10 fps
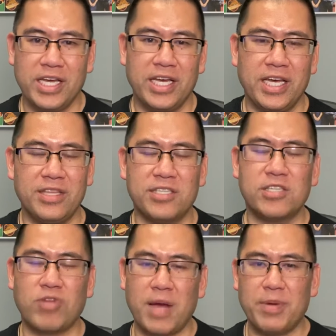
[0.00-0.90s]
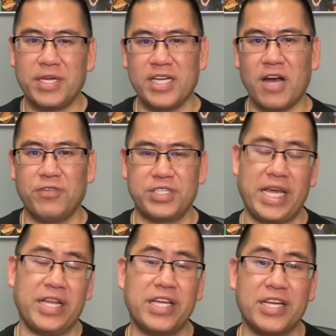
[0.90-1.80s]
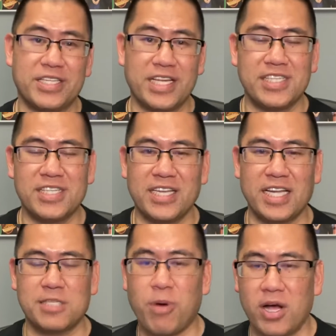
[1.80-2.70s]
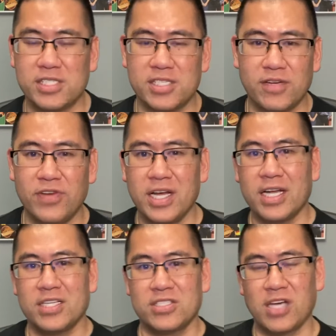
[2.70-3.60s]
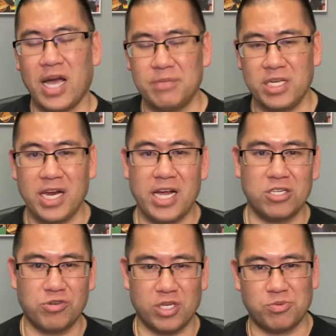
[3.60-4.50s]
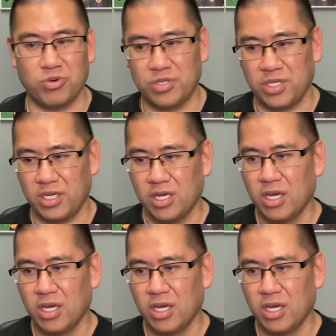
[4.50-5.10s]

Hit the subscribe button now for daily Canucks insight that's positive, timely, and trustworthy.